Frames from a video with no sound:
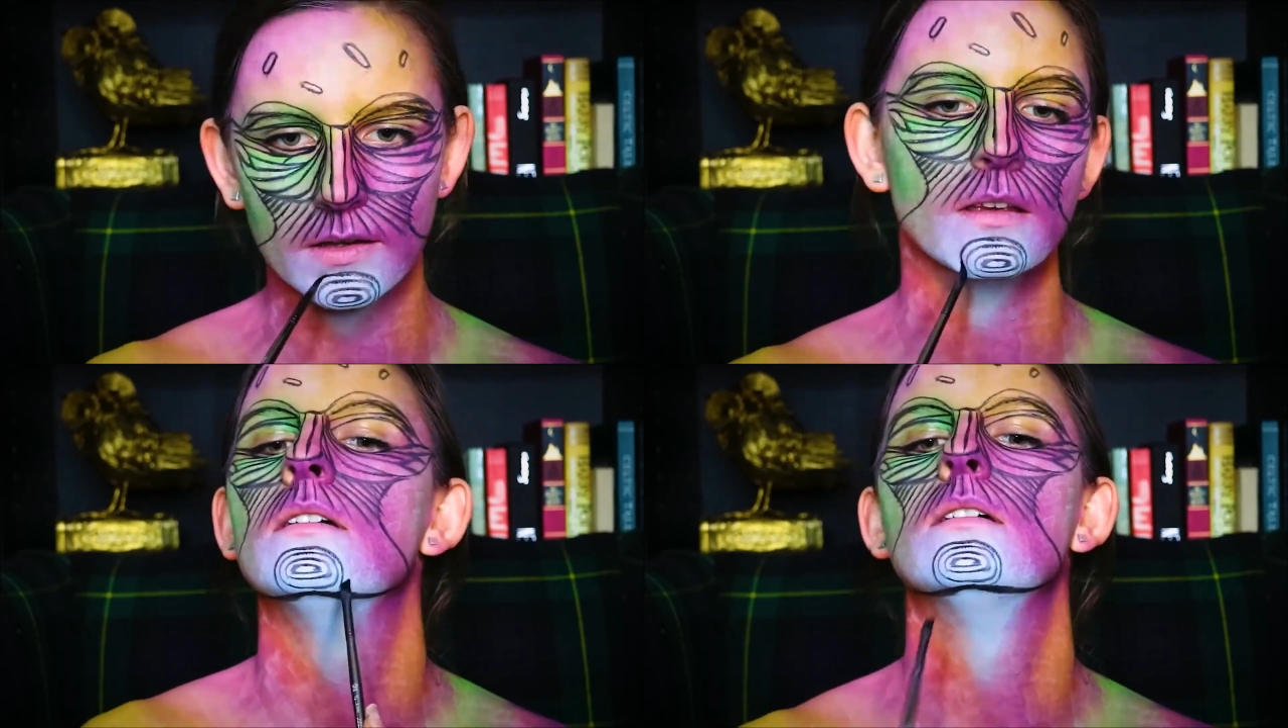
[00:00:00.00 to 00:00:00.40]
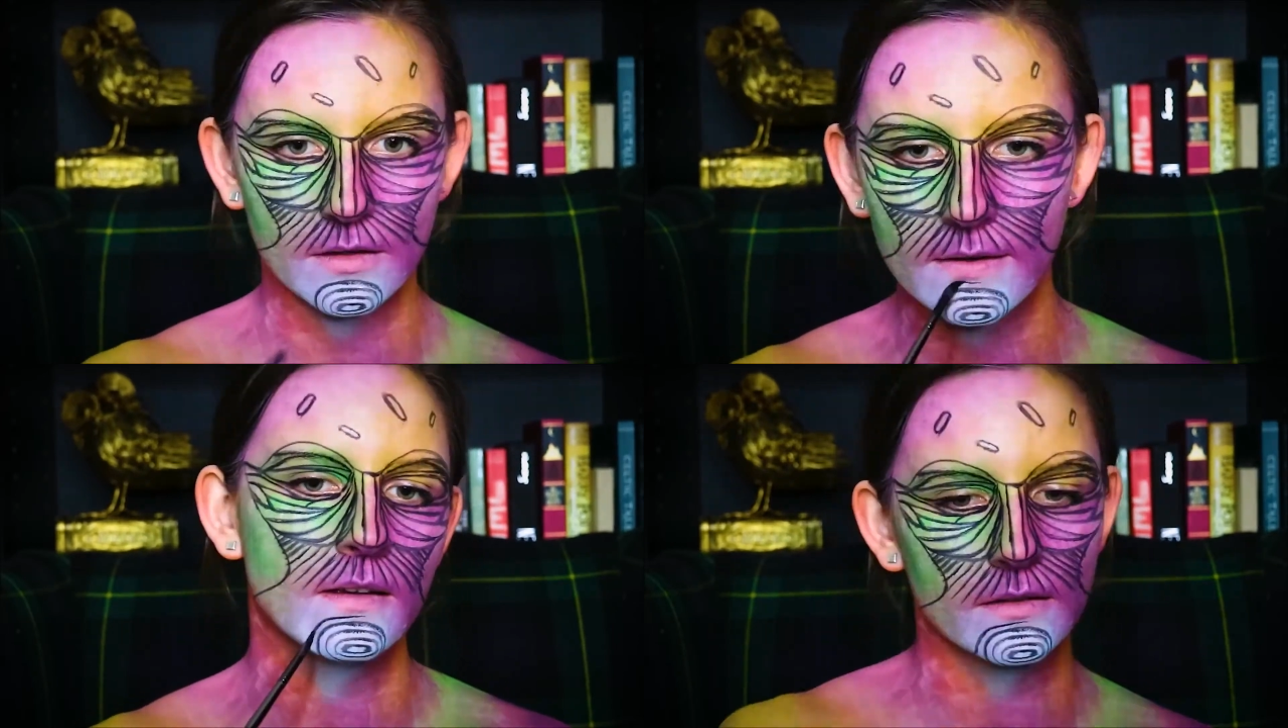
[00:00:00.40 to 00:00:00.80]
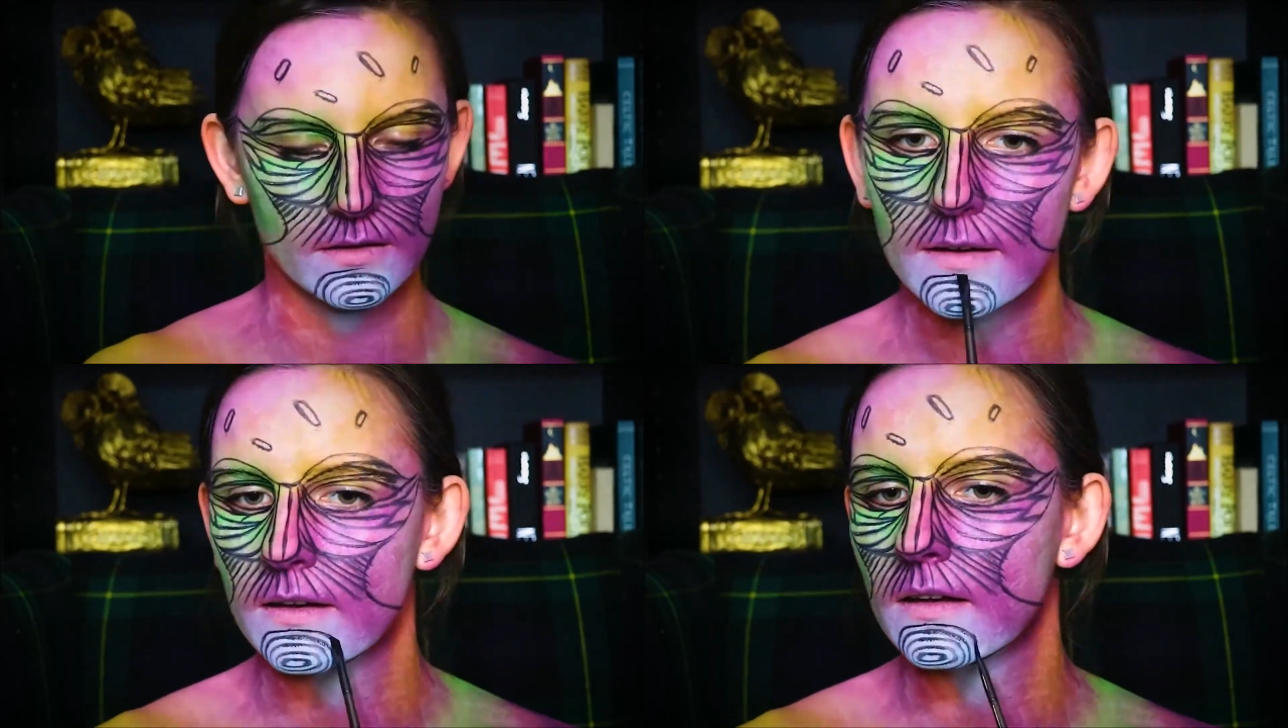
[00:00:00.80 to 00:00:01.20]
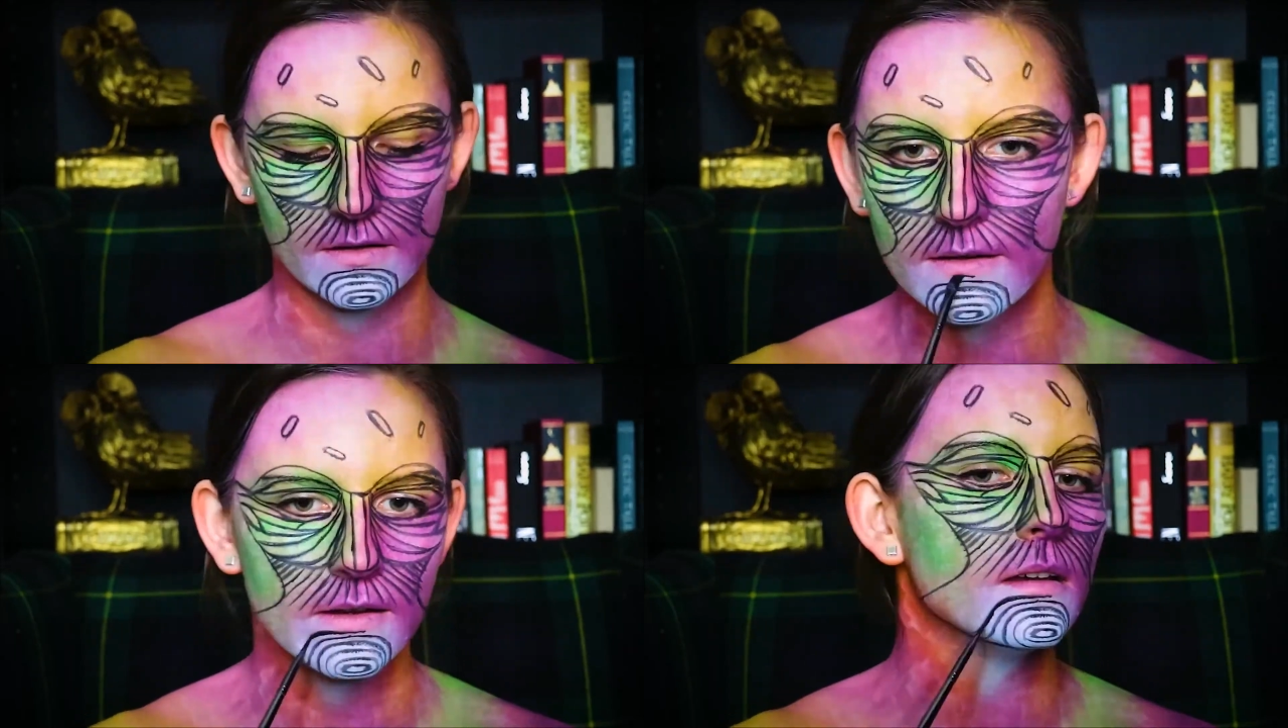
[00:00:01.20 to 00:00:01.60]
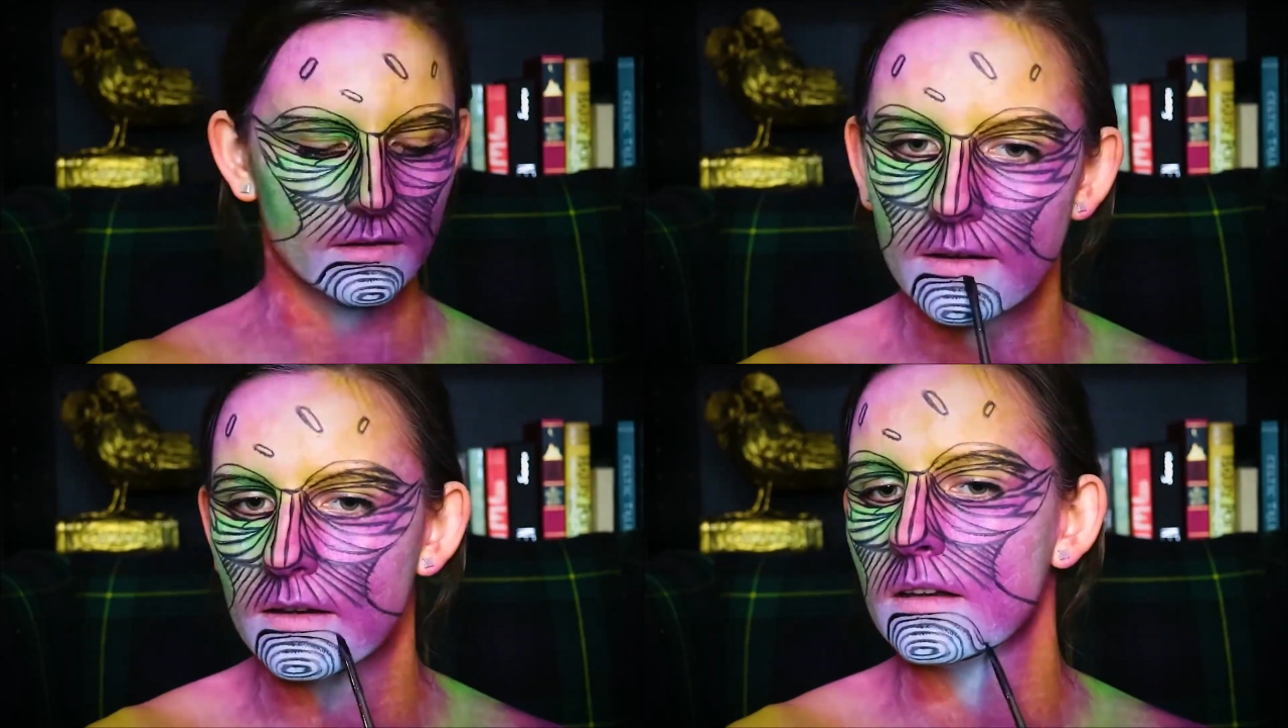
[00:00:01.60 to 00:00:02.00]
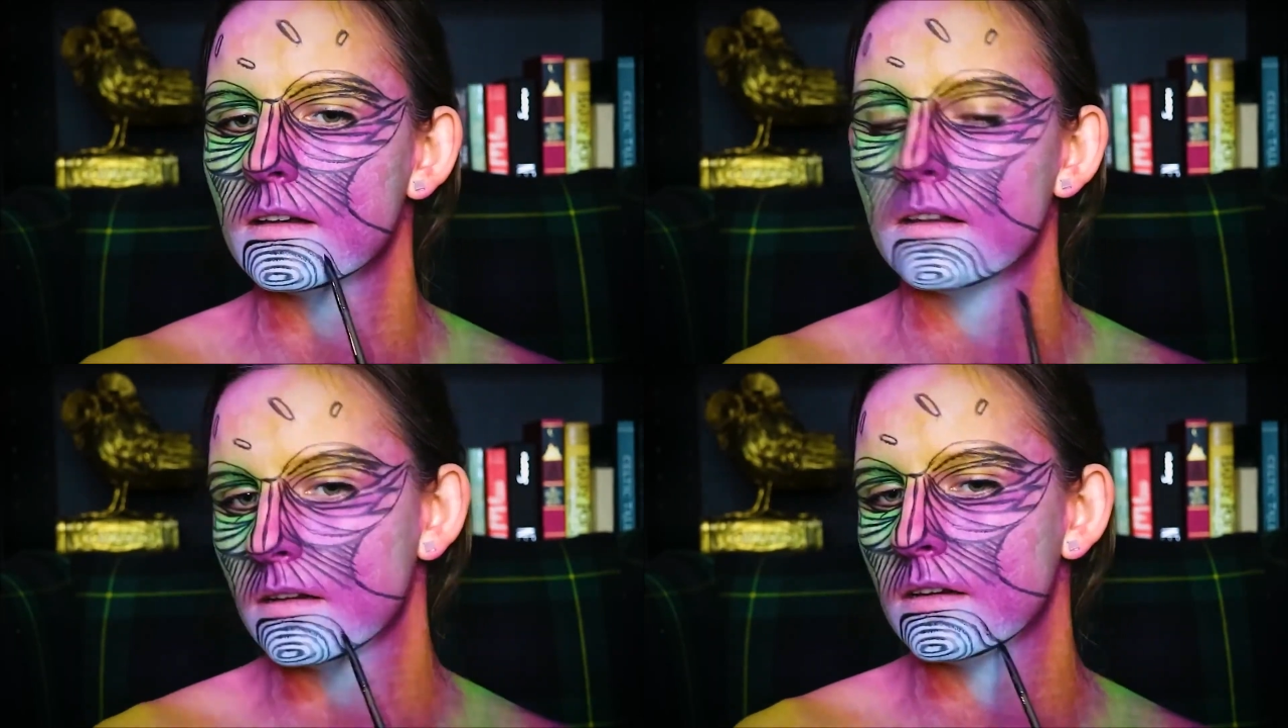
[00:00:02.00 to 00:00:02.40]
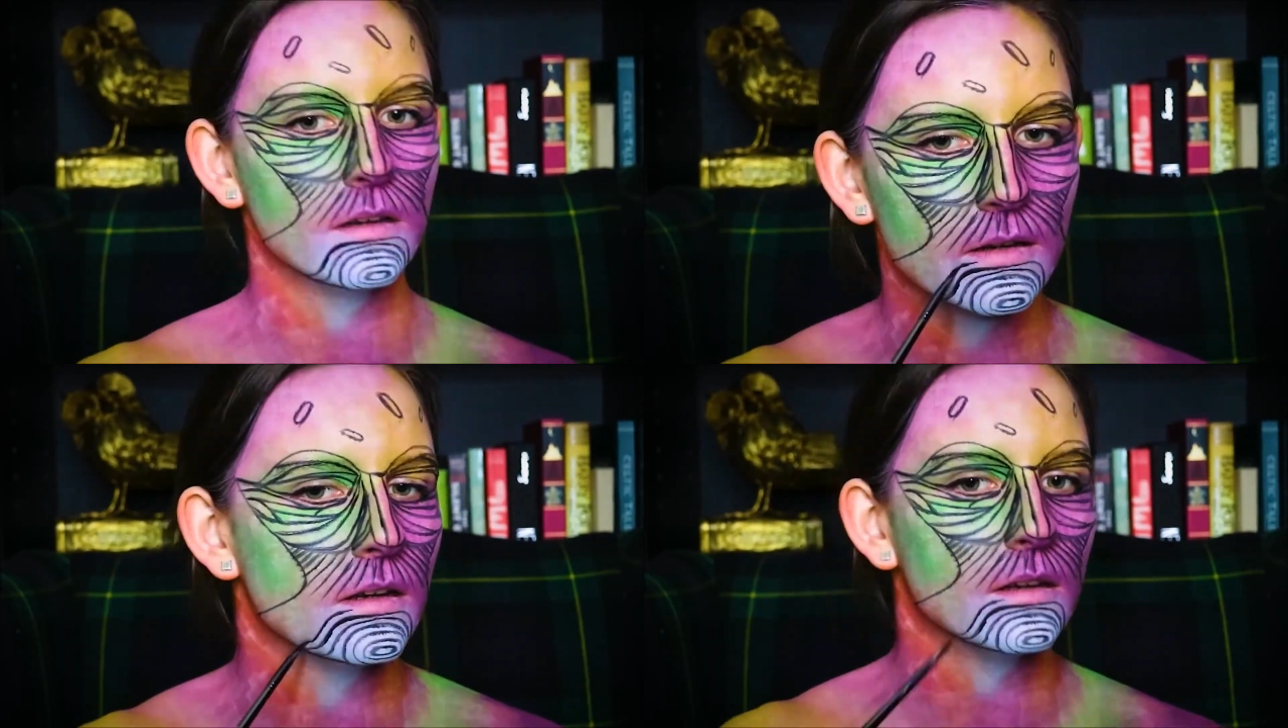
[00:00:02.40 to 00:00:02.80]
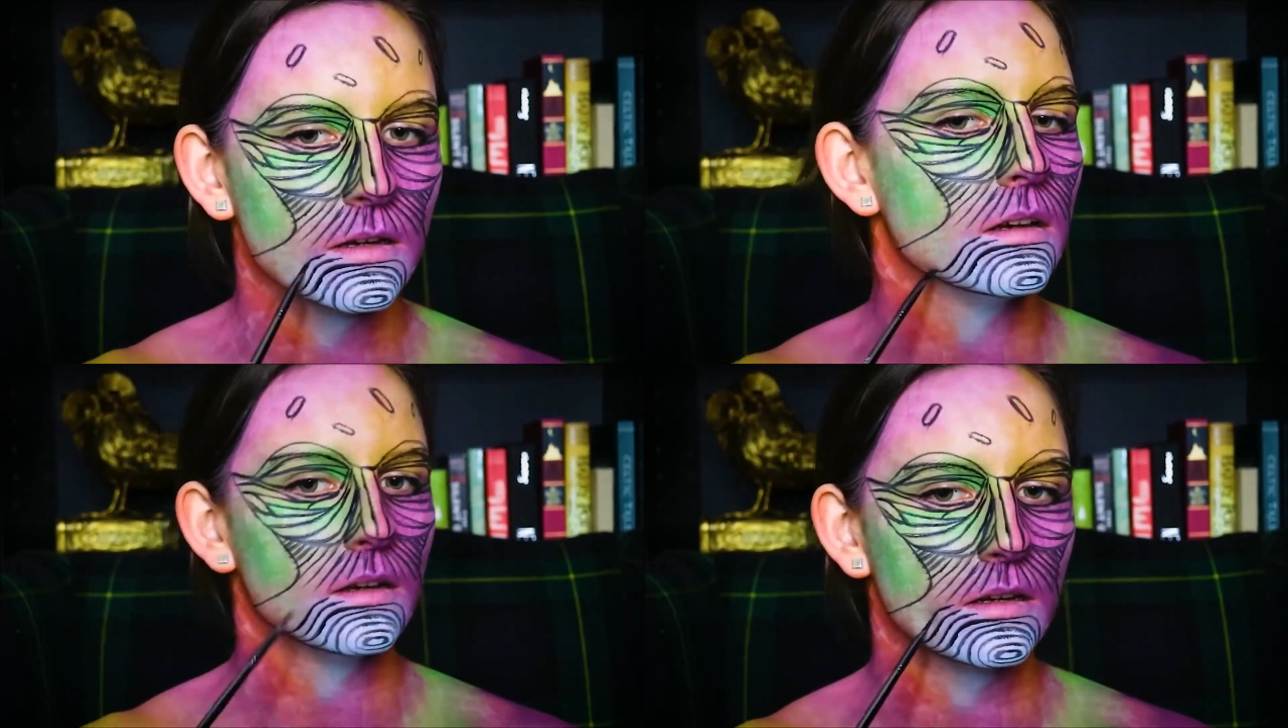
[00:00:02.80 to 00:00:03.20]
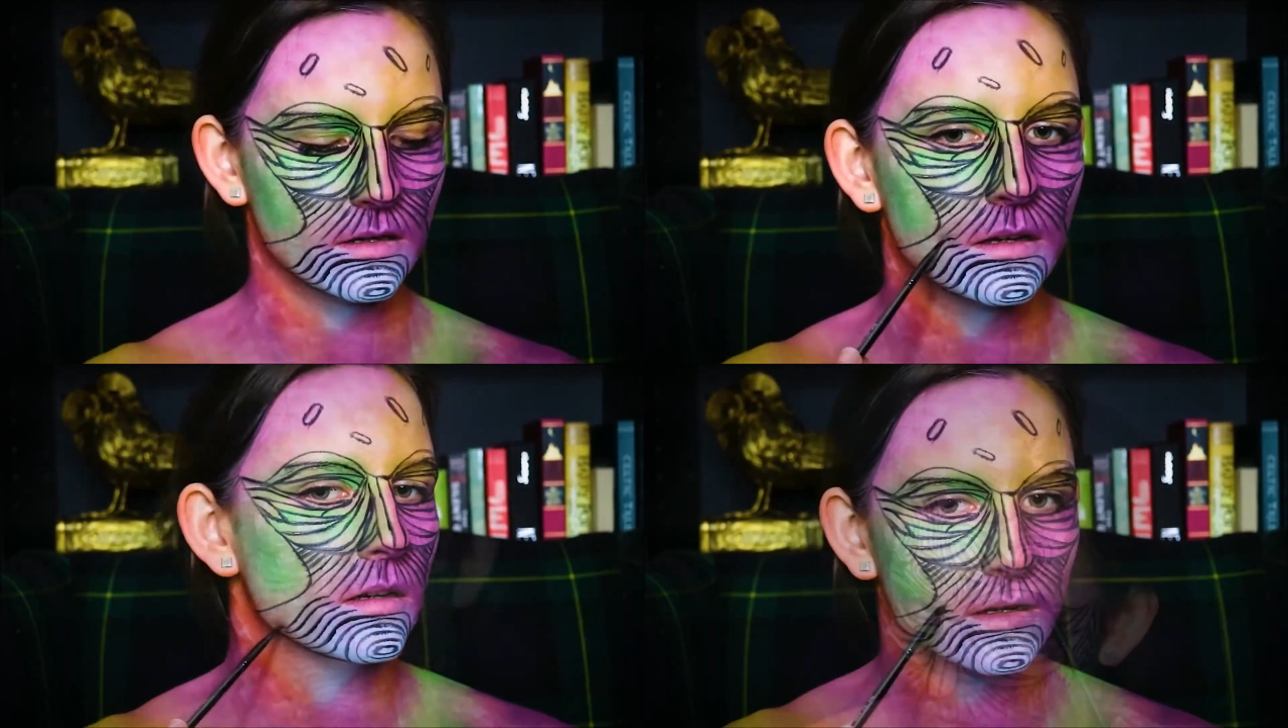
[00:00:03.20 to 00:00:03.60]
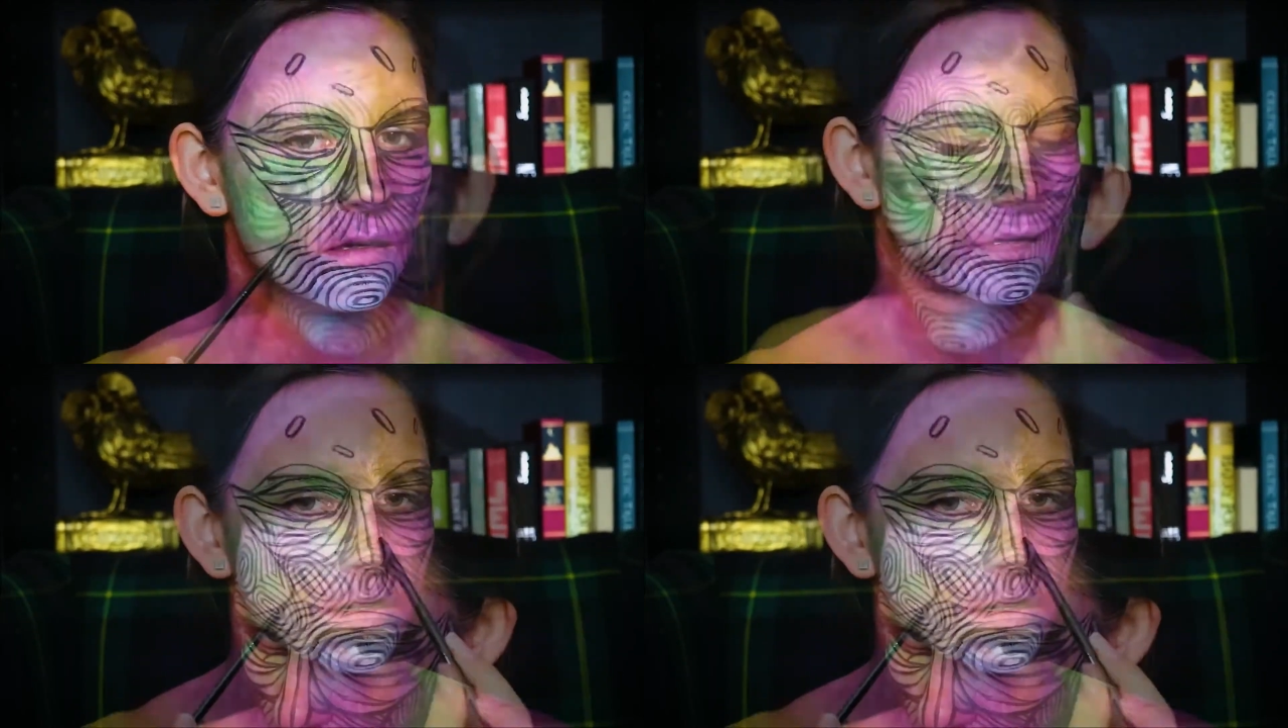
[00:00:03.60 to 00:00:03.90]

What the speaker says: Finally, all the lines are in place, and the hardest part of this